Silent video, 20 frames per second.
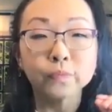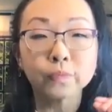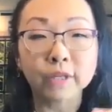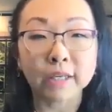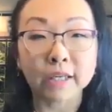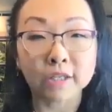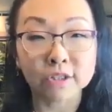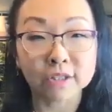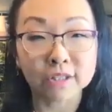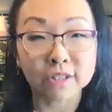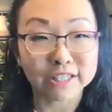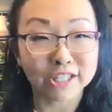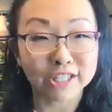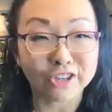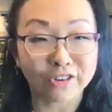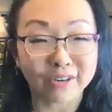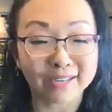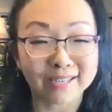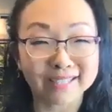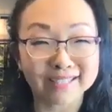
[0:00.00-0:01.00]
Here's a
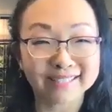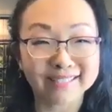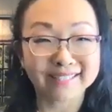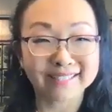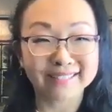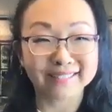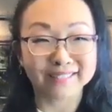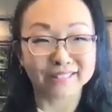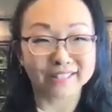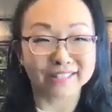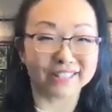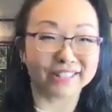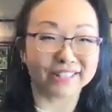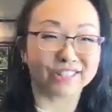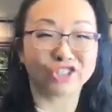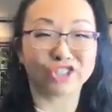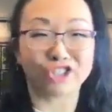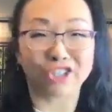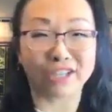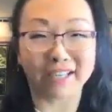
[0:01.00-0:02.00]
secret. This
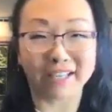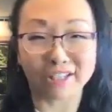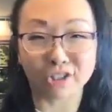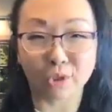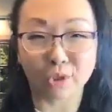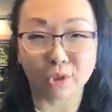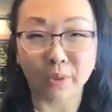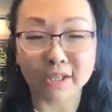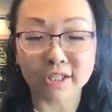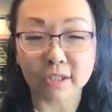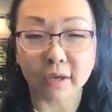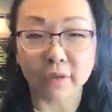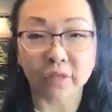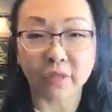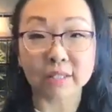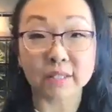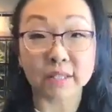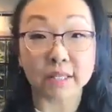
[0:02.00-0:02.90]
is Jenny's twist on this.